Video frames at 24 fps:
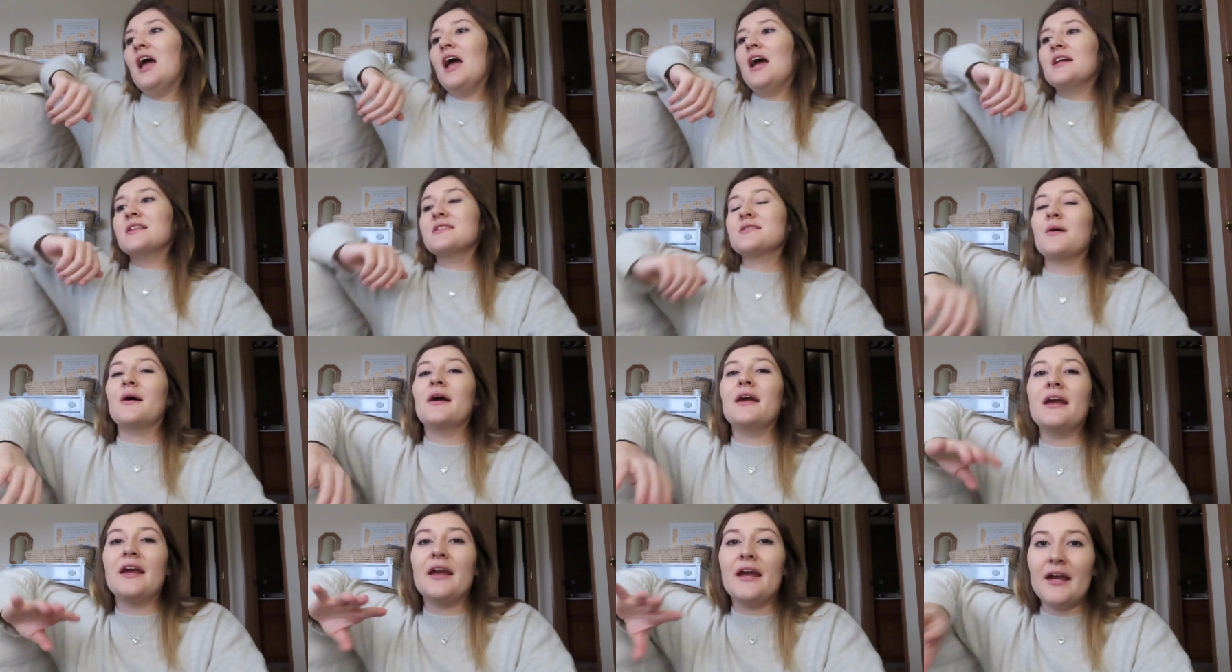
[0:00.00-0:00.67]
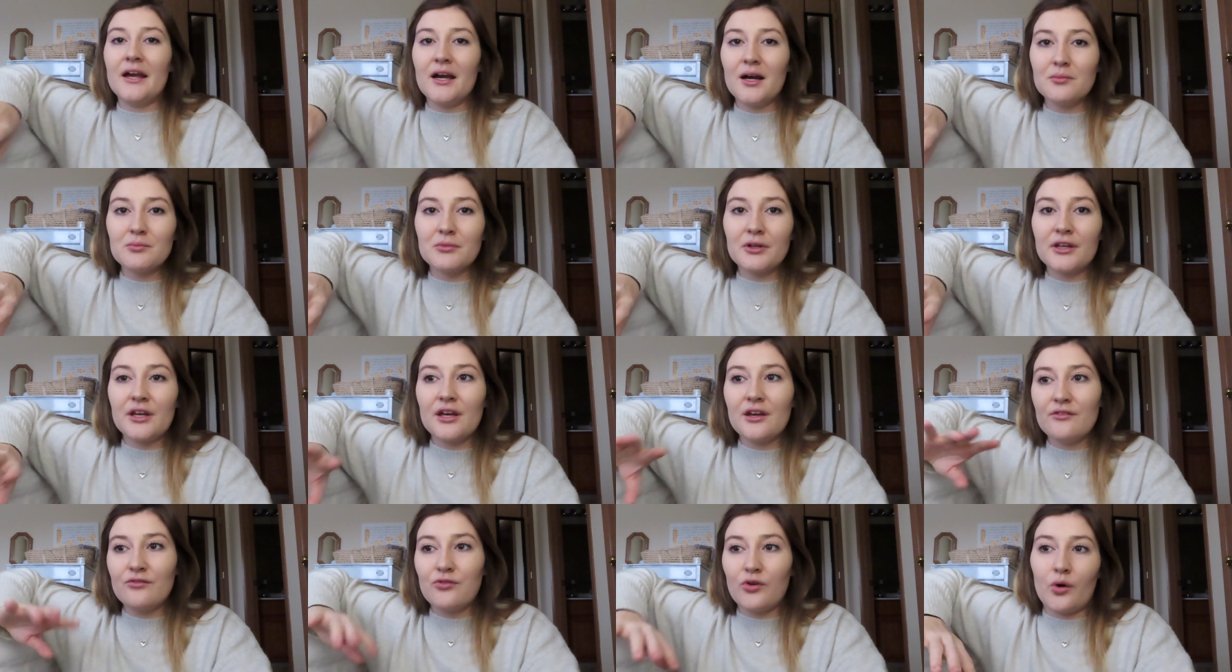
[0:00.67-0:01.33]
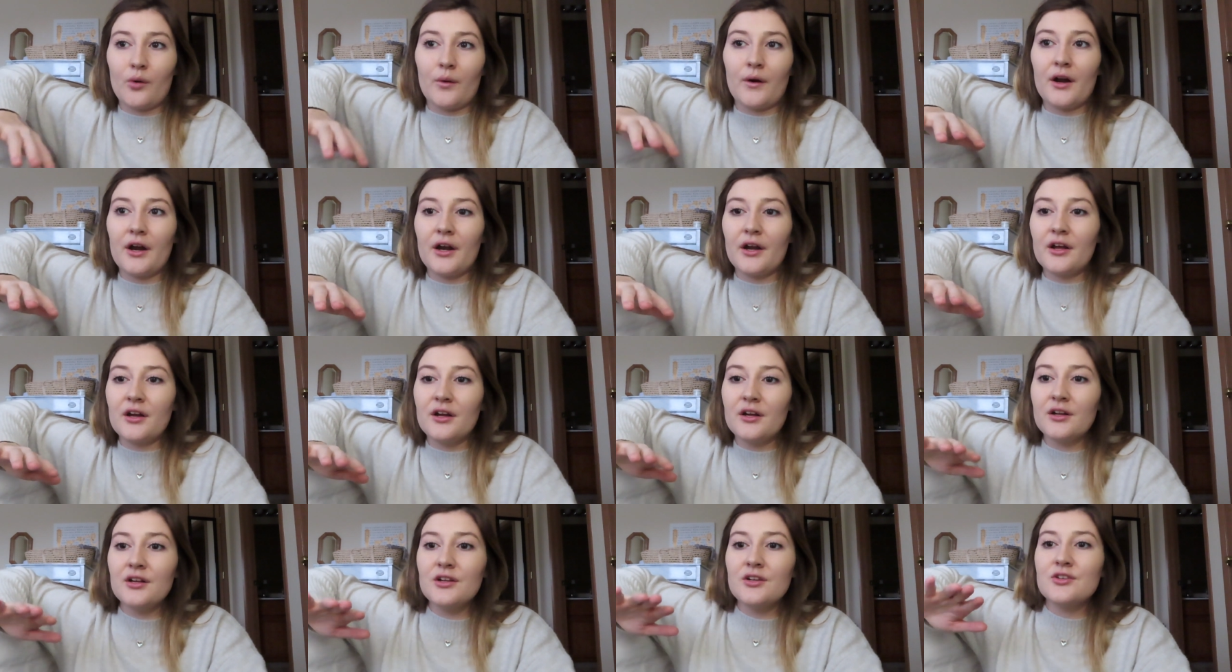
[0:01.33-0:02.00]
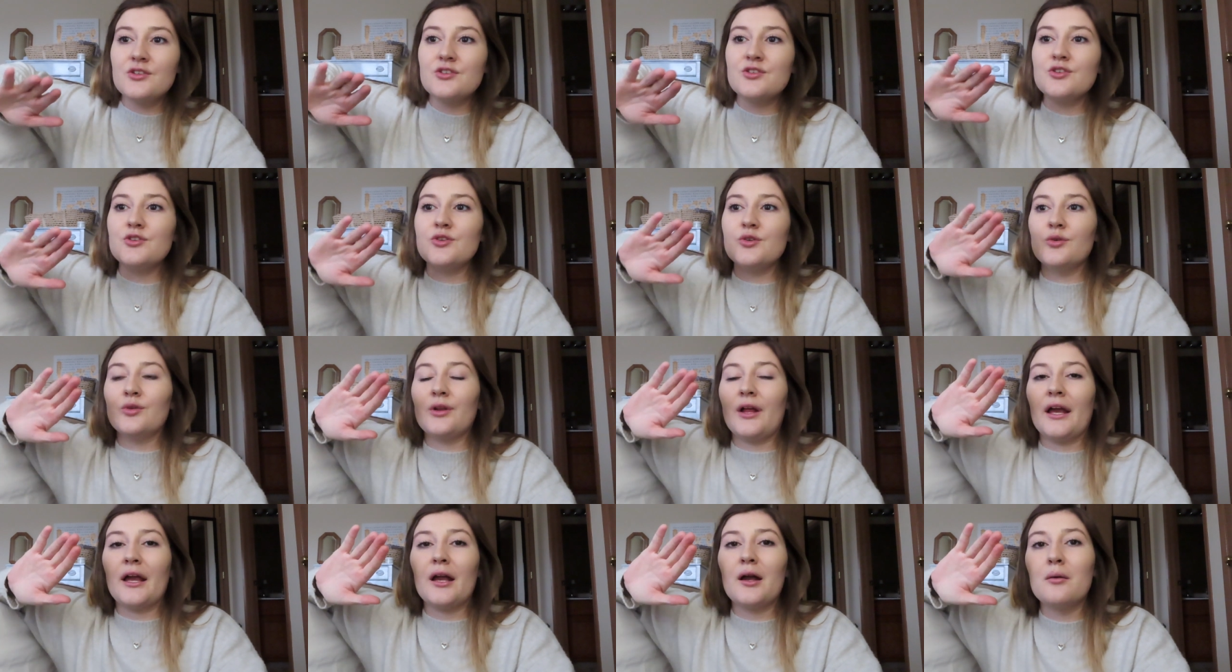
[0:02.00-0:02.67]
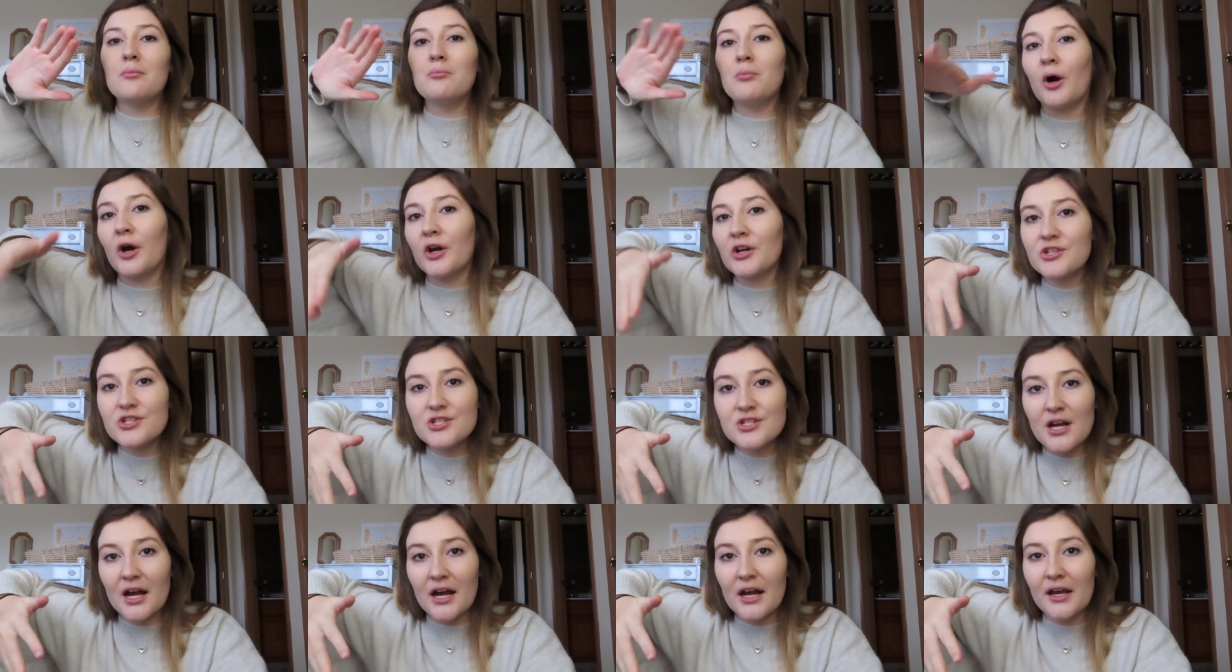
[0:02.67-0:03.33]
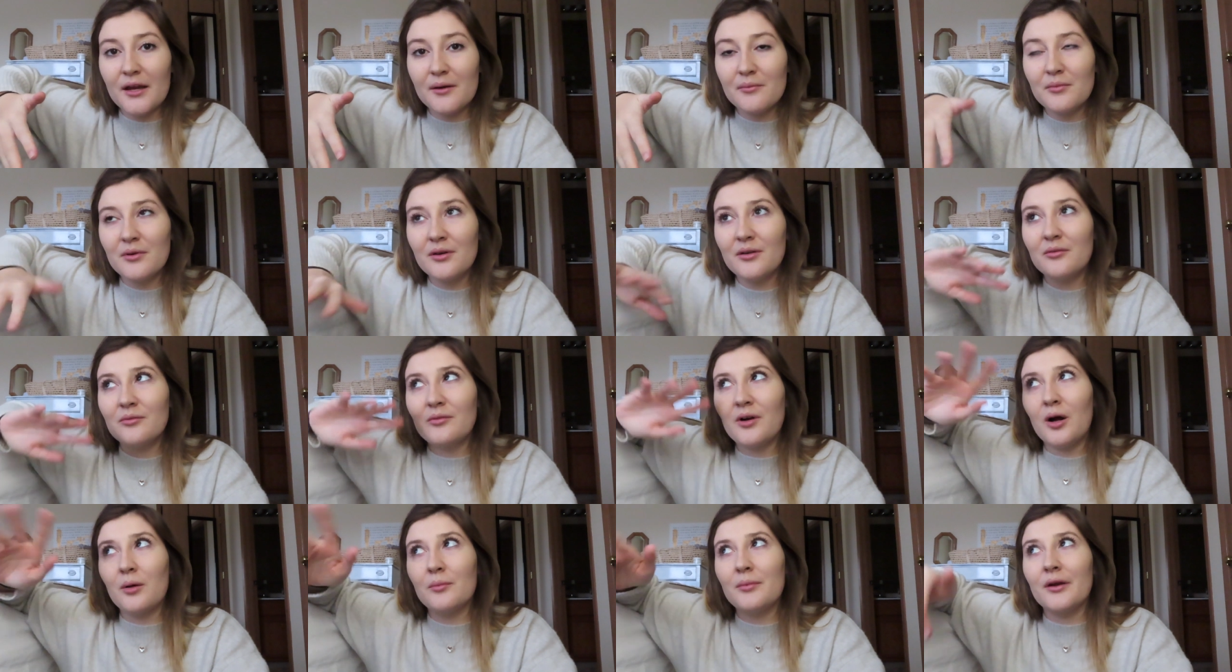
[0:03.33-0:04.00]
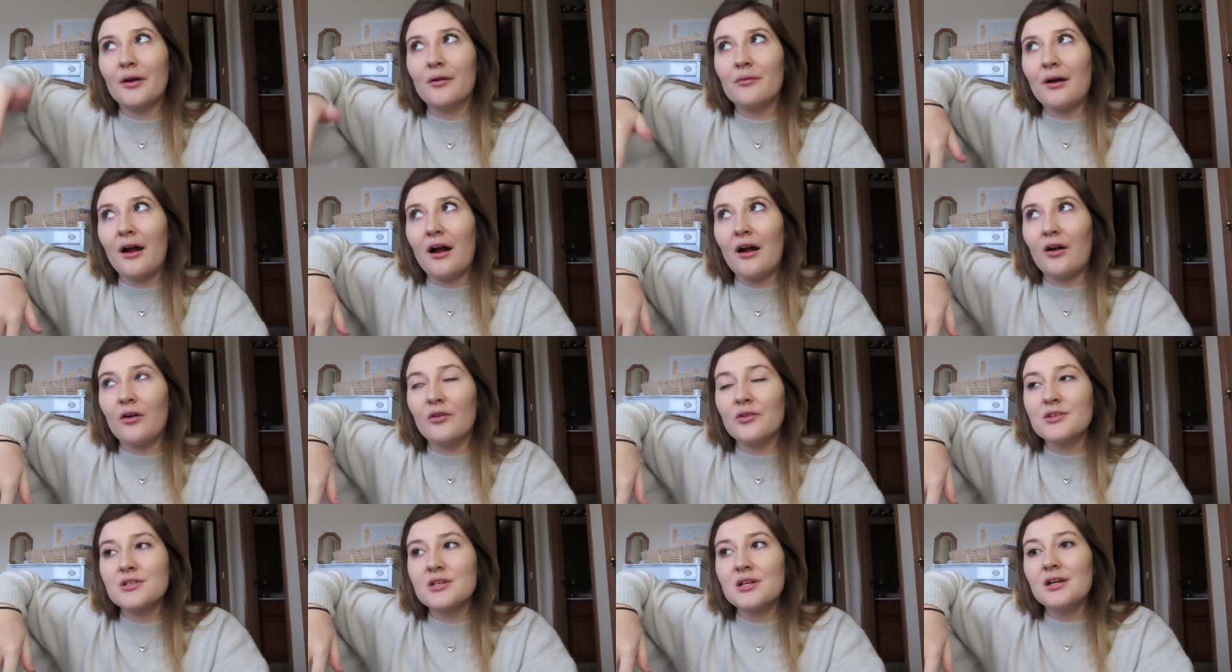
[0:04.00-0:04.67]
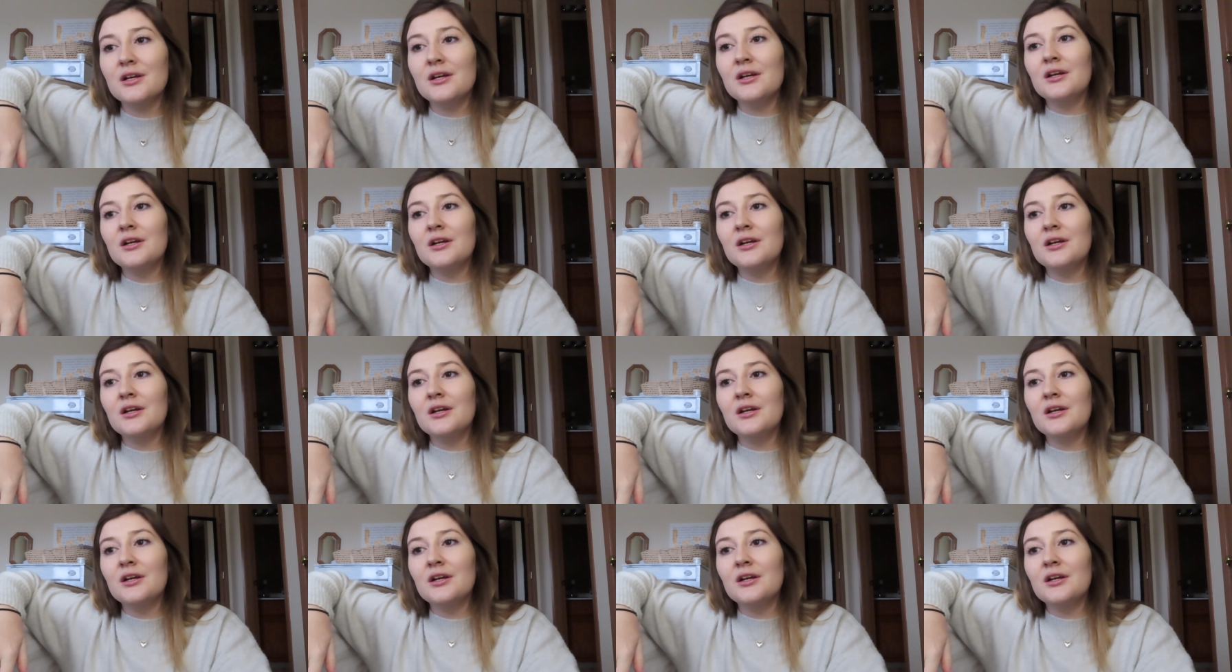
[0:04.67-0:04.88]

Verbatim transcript: And so I am looking forward to like March time. I'll be around